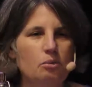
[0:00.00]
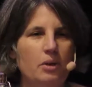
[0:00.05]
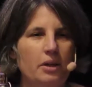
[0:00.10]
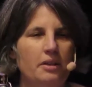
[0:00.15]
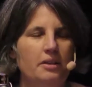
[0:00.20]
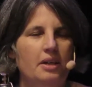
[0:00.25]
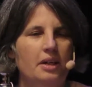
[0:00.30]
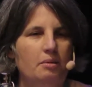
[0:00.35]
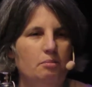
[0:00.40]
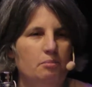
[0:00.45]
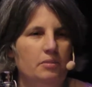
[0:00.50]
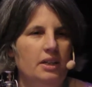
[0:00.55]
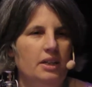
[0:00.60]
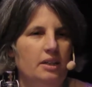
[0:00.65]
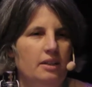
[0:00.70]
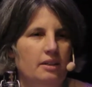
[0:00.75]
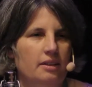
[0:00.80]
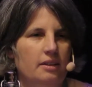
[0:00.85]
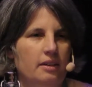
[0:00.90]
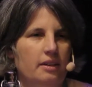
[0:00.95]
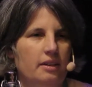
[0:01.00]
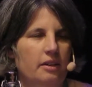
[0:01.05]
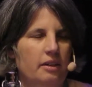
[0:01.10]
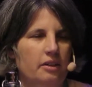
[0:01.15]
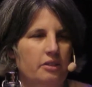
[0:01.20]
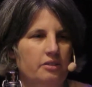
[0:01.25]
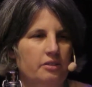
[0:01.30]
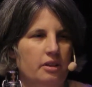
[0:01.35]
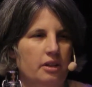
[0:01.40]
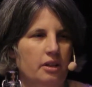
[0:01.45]
what they mean
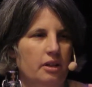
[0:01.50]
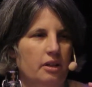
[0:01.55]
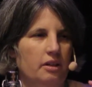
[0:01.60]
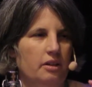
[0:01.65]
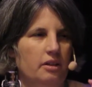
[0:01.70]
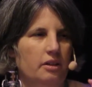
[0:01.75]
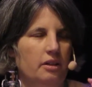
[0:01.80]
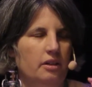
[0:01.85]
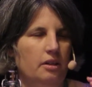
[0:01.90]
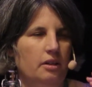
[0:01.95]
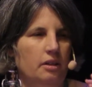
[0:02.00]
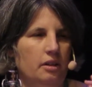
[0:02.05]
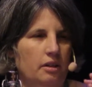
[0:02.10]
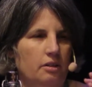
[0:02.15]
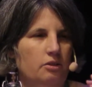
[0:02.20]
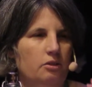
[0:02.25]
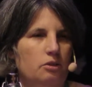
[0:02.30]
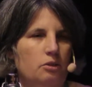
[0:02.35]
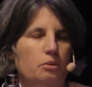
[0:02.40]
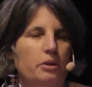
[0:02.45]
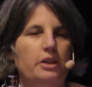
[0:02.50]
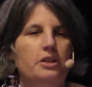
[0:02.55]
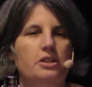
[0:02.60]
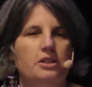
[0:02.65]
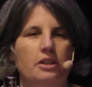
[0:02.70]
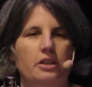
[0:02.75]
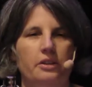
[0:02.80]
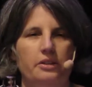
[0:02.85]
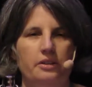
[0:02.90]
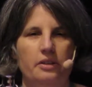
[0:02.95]
is a
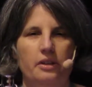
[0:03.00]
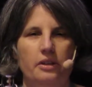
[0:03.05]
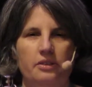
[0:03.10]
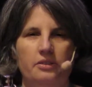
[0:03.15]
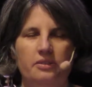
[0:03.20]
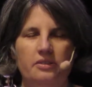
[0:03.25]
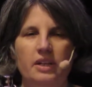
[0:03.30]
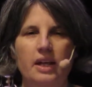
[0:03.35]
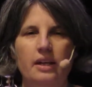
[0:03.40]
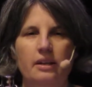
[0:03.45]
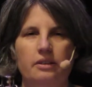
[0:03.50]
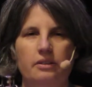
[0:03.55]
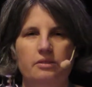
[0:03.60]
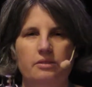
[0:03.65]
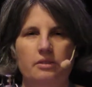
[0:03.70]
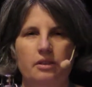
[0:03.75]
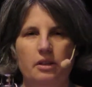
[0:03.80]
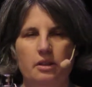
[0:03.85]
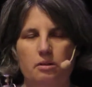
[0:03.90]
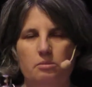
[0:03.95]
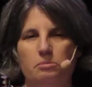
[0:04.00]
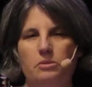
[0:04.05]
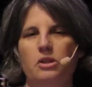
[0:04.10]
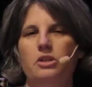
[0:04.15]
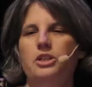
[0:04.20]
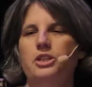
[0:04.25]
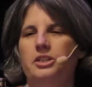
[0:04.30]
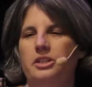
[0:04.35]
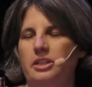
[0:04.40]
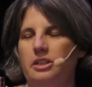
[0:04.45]
intuition, a sense, an
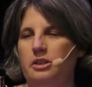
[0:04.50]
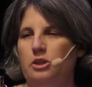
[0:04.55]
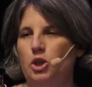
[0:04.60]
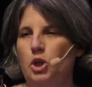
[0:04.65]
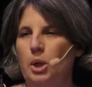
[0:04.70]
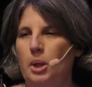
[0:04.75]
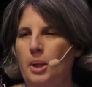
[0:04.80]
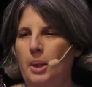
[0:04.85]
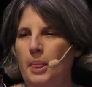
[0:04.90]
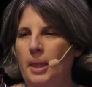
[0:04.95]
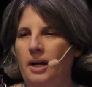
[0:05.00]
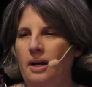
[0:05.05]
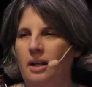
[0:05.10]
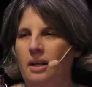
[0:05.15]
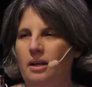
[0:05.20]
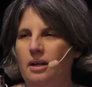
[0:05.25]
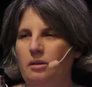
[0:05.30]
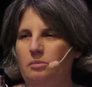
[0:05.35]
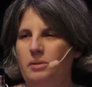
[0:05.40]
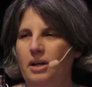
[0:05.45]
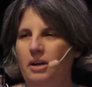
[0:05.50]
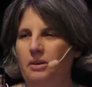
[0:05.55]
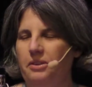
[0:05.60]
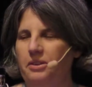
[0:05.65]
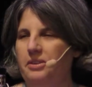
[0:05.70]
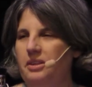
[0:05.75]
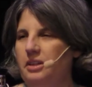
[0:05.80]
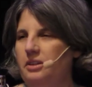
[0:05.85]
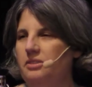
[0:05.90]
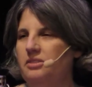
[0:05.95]
emotion
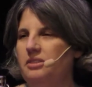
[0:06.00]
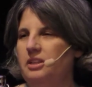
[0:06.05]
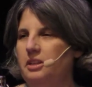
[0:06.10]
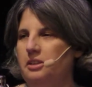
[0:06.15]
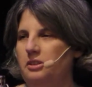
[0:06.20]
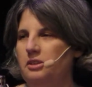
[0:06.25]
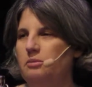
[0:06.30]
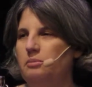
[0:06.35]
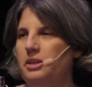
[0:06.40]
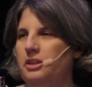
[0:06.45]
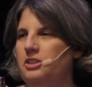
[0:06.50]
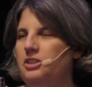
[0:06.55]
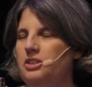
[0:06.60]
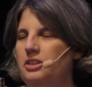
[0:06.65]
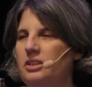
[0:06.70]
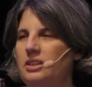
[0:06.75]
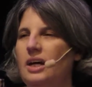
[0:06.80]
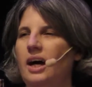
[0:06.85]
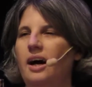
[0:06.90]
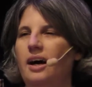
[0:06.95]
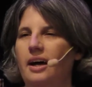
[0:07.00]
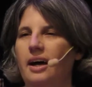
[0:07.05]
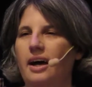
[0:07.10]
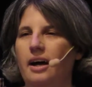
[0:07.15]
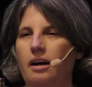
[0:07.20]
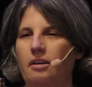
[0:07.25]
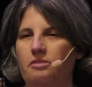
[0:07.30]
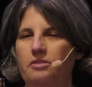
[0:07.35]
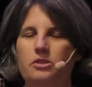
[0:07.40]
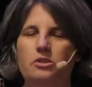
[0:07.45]
about things that humans should not
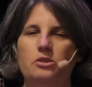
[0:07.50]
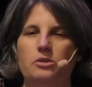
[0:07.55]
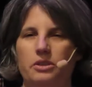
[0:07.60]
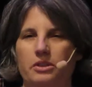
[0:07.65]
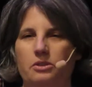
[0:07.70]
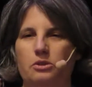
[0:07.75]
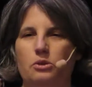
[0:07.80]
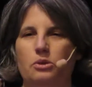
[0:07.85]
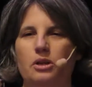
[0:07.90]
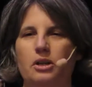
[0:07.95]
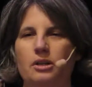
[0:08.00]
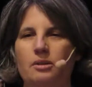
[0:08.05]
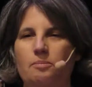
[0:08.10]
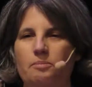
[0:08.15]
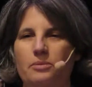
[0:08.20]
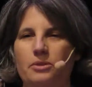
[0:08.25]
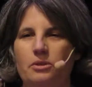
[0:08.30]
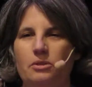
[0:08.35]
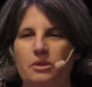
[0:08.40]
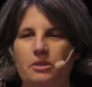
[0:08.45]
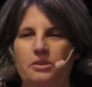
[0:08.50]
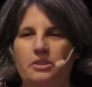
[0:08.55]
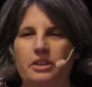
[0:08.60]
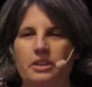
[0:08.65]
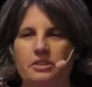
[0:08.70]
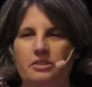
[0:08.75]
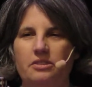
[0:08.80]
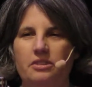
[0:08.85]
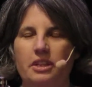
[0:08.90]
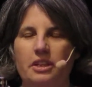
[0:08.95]
have to endure, or
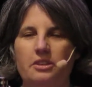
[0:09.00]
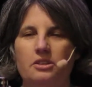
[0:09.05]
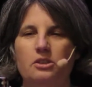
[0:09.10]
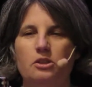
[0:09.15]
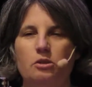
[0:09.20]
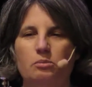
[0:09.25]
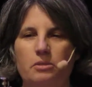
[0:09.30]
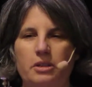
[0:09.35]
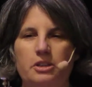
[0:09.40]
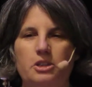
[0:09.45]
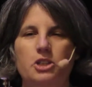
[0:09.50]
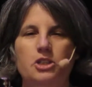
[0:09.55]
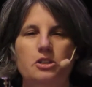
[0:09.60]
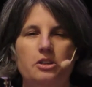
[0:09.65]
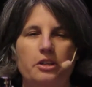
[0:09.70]
things that humans